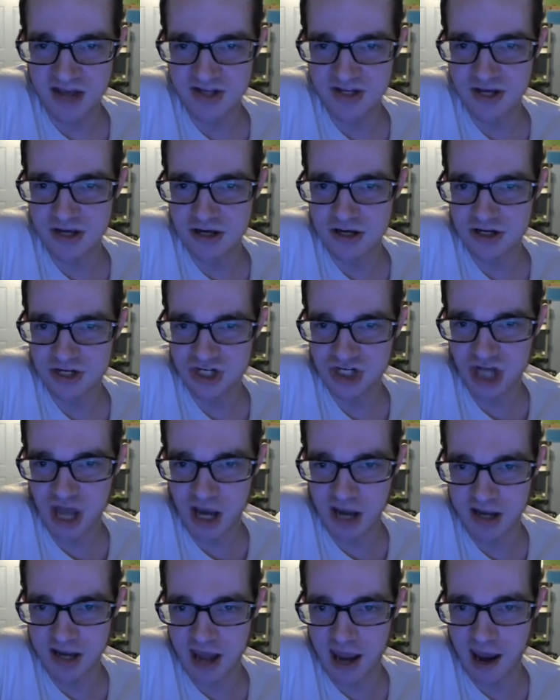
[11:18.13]
guess you can
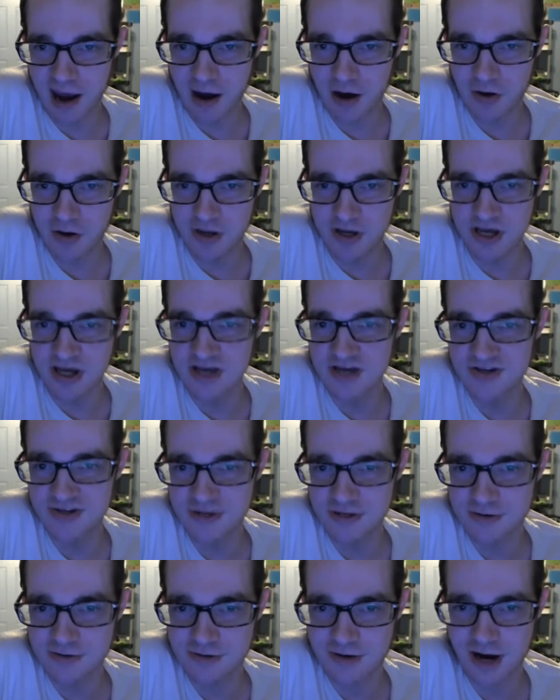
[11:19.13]
check out
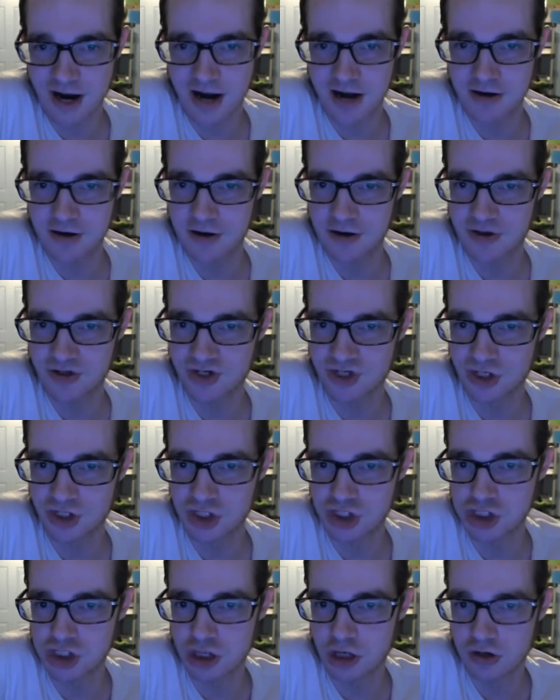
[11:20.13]
Easy Rider's
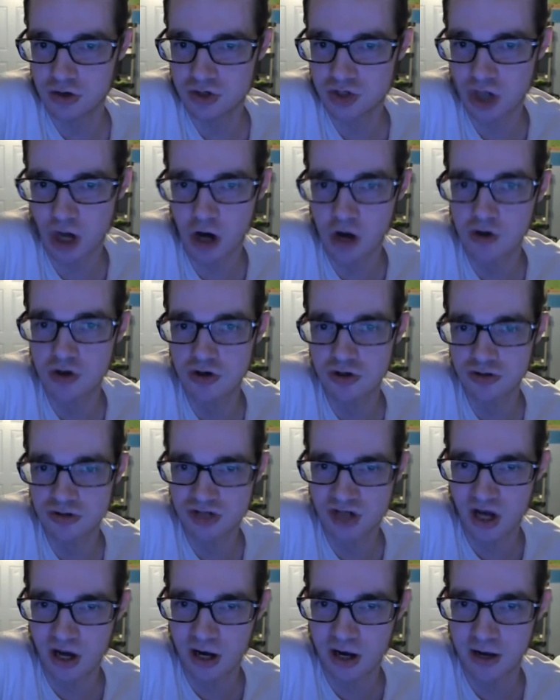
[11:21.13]
show
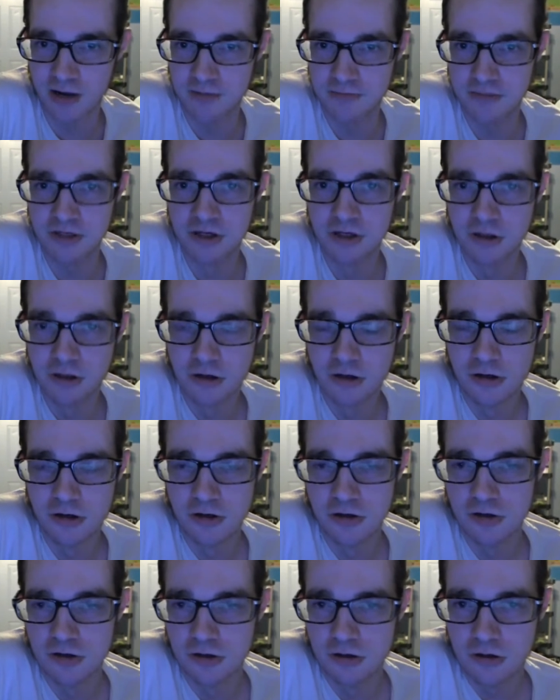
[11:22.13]
Toku Time,
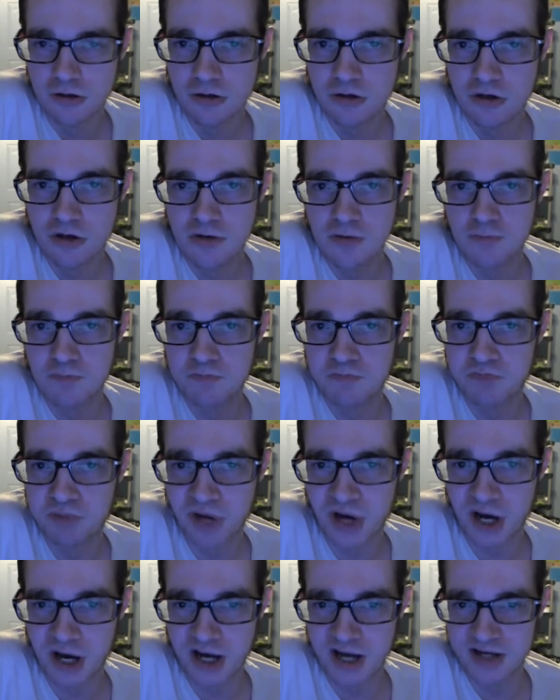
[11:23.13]

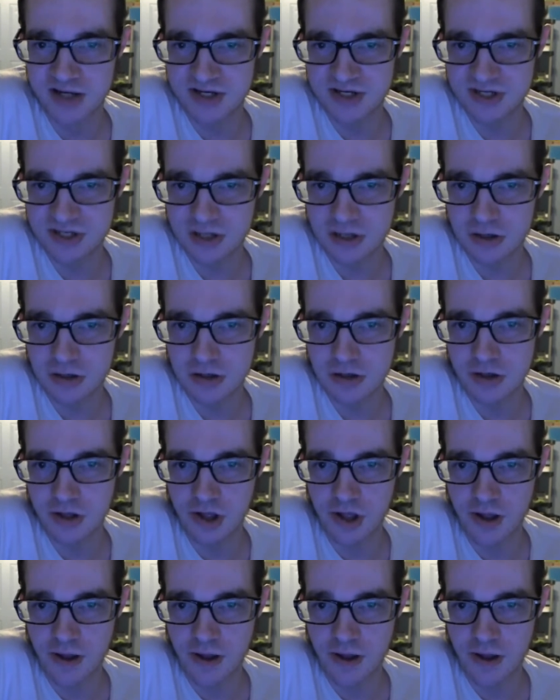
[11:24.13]
but